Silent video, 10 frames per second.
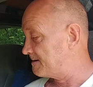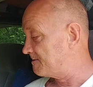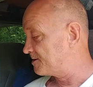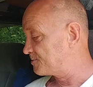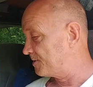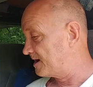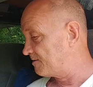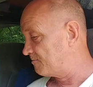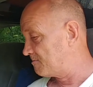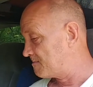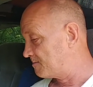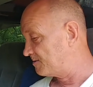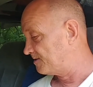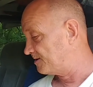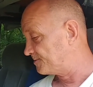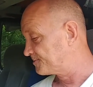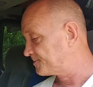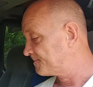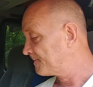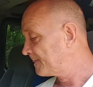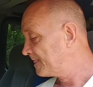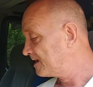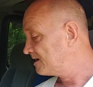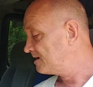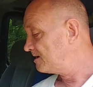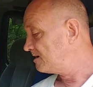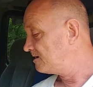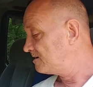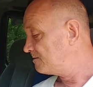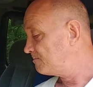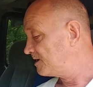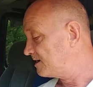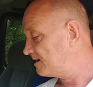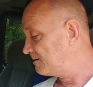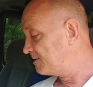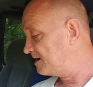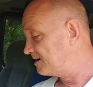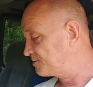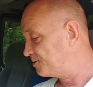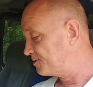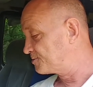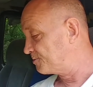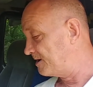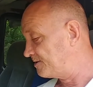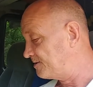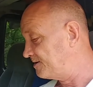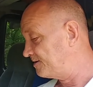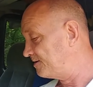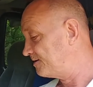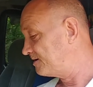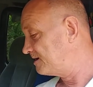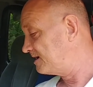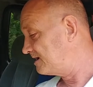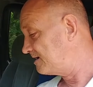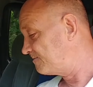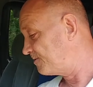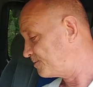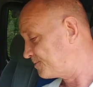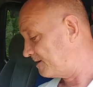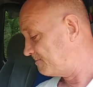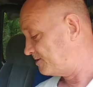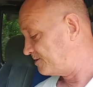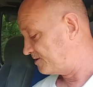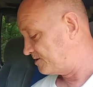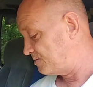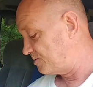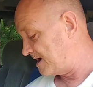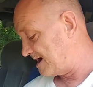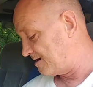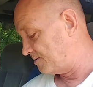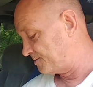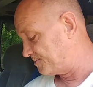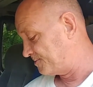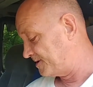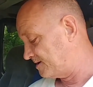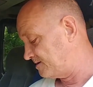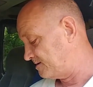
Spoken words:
that's why I can remember this. But let me turn this around here, and first let me tell you how it's done.